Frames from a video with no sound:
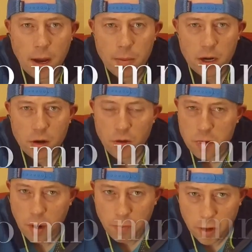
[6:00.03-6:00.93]
marker
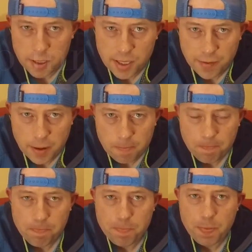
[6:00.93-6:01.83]
31.7.
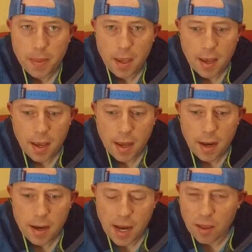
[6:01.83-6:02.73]

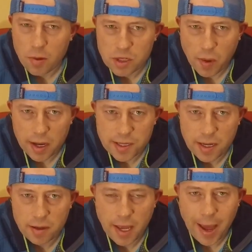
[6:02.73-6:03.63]
Now the reason why I say
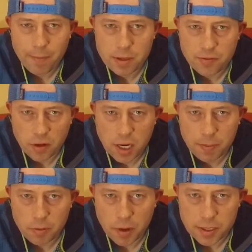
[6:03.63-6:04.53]
Neal Gap is for a
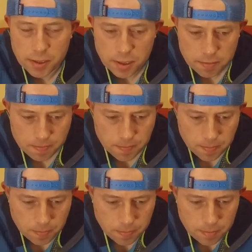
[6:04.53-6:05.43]
couple of reasons.
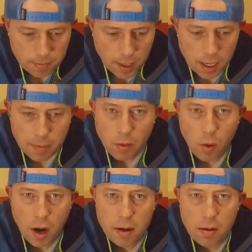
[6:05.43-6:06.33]
Number
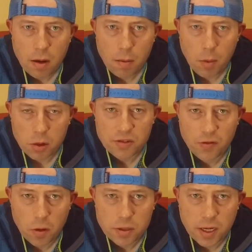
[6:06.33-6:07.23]
one, most
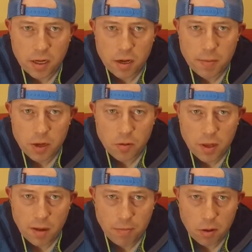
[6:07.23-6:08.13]
folks are going to be doing the
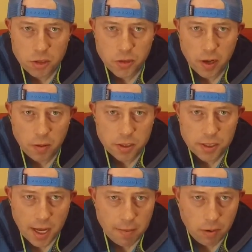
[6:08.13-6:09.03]
approach trail, which is
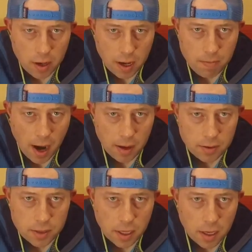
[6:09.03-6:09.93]
8.8
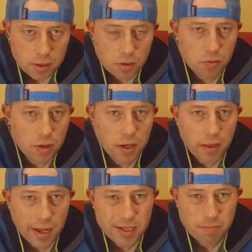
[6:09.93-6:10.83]
miles. So really
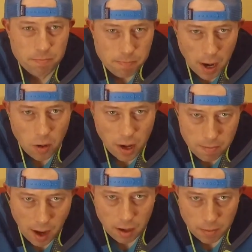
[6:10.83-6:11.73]
that's about at
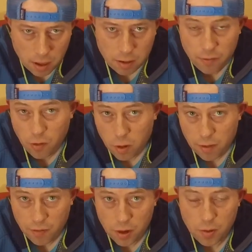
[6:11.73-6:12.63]
mile marker 40
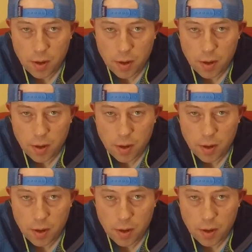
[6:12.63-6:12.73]
for you.